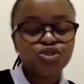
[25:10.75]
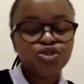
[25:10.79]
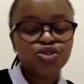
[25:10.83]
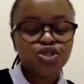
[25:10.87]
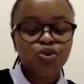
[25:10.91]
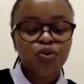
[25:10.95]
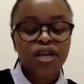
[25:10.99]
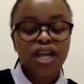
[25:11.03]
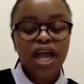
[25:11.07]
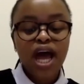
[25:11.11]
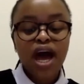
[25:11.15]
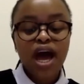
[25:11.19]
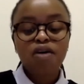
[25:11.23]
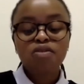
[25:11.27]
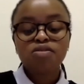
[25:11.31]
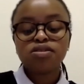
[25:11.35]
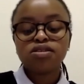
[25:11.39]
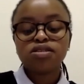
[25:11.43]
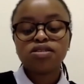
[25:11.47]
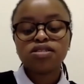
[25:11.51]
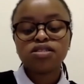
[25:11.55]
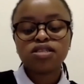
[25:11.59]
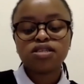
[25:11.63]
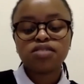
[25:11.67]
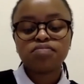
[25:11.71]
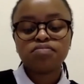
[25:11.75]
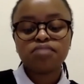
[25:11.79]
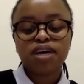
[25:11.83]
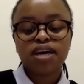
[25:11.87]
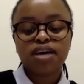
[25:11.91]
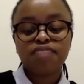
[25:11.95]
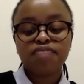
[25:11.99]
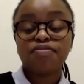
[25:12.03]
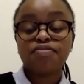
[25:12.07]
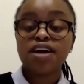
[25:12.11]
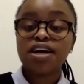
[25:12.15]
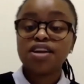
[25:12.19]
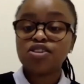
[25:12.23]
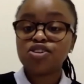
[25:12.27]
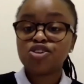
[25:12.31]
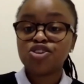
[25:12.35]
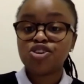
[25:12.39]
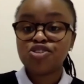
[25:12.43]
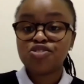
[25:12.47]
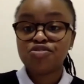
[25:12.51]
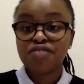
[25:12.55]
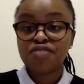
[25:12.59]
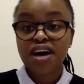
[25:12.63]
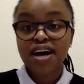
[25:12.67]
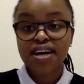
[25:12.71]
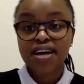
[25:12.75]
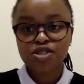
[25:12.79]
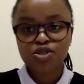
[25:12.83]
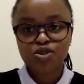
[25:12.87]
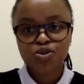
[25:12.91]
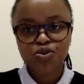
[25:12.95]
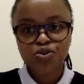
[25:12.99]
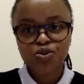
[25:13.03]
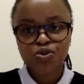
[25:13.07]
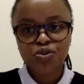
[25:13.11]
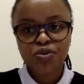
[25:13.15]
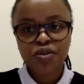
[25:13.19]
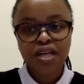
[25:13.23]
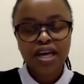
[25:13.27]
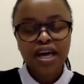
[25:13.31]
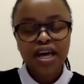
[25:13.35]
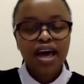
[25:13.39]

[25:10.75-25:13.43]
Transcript: So when I was in my final year of high school,